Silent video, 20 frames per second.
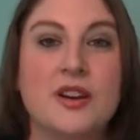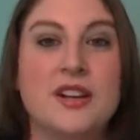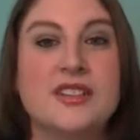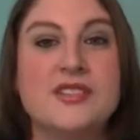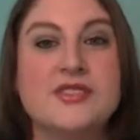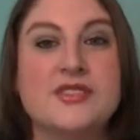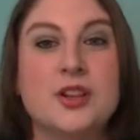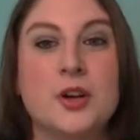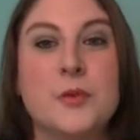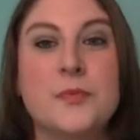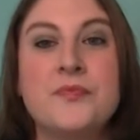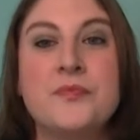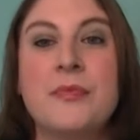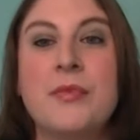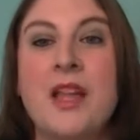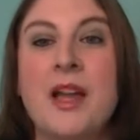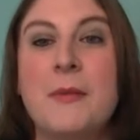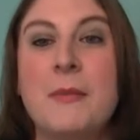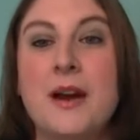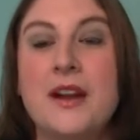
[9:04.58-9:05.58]
it. So
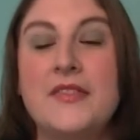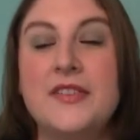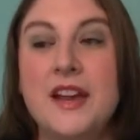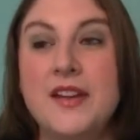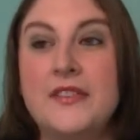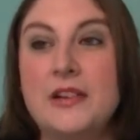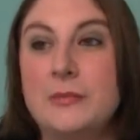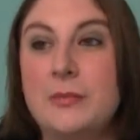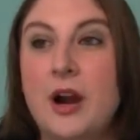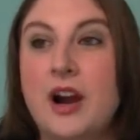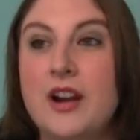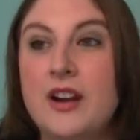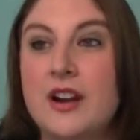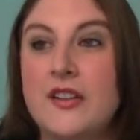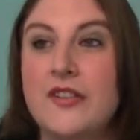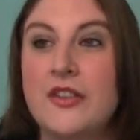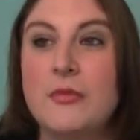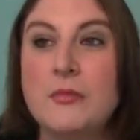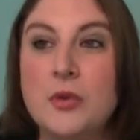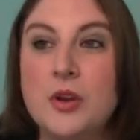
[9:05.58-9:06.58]
my favorite part
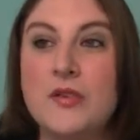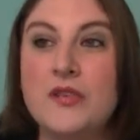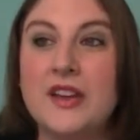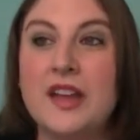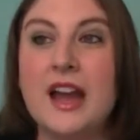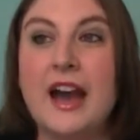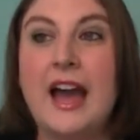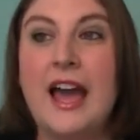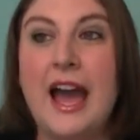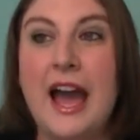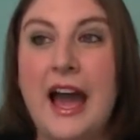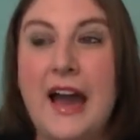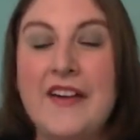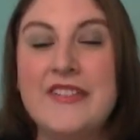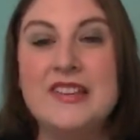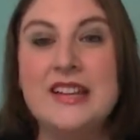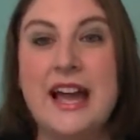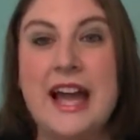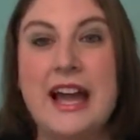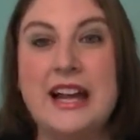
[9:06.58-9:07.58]
of the movie, I have
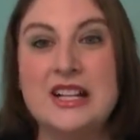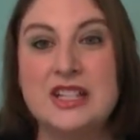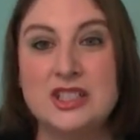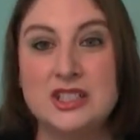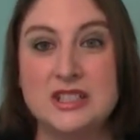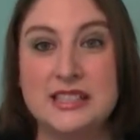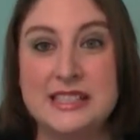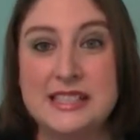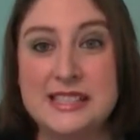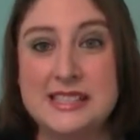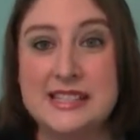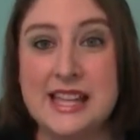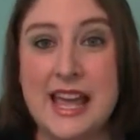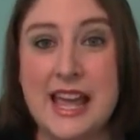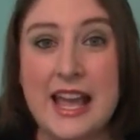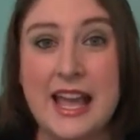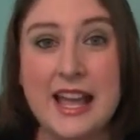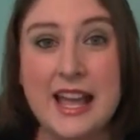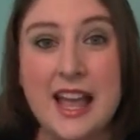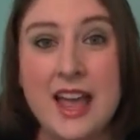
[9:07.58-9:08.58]
to actually
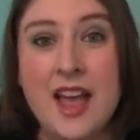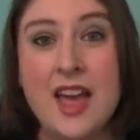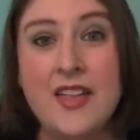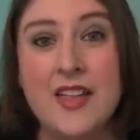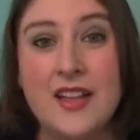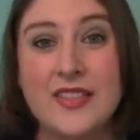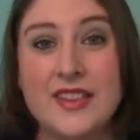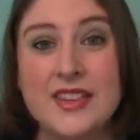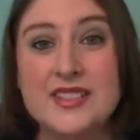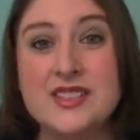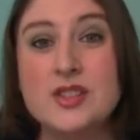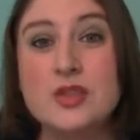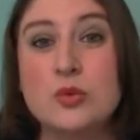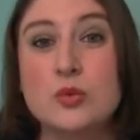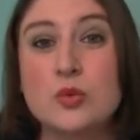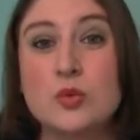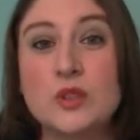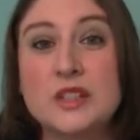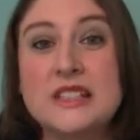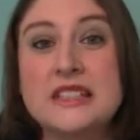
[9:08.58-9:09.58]
say that this is
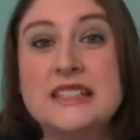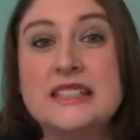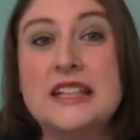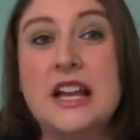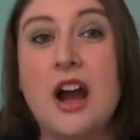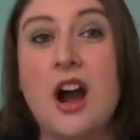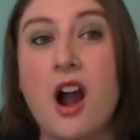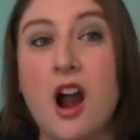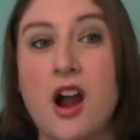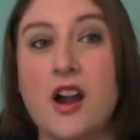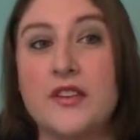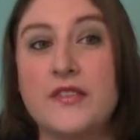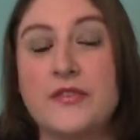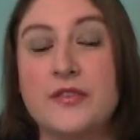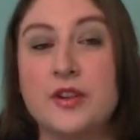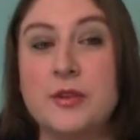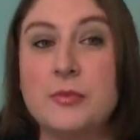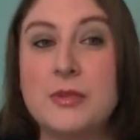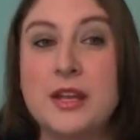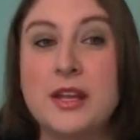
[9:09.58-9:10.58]
really hard
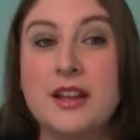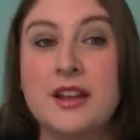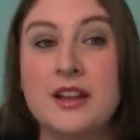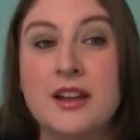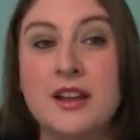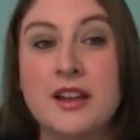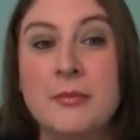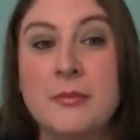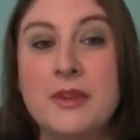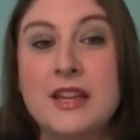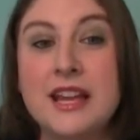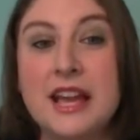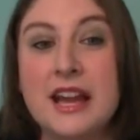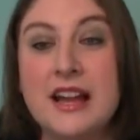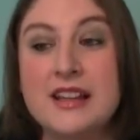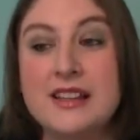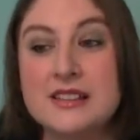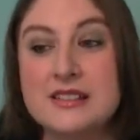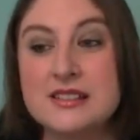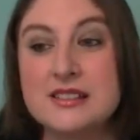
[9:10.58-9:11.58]
for me
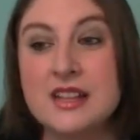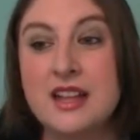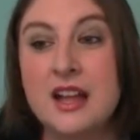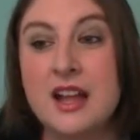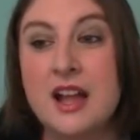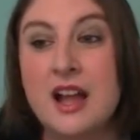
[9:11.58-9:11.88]
because